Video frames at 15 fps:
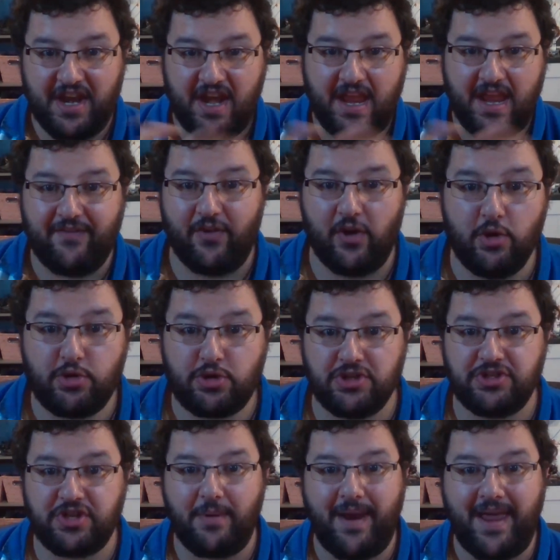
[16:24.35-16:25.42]
and evolution
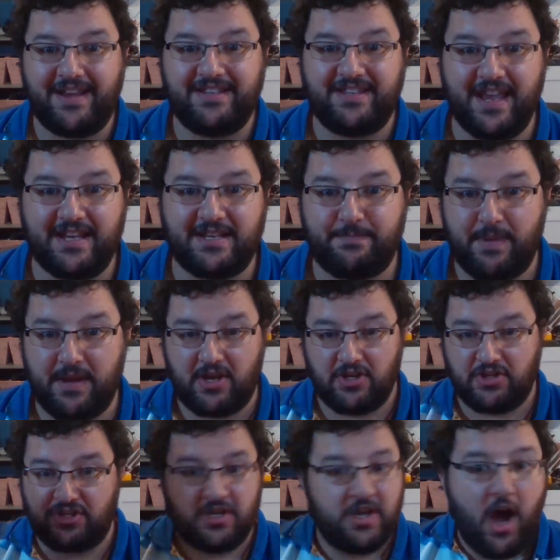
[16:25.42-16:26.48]
don't exist
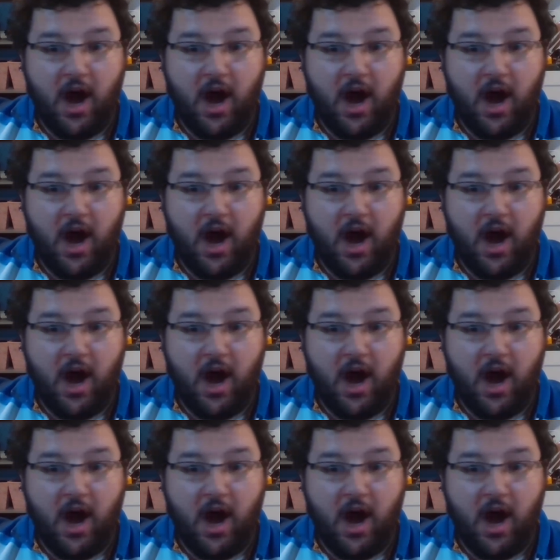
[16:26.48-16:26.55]
because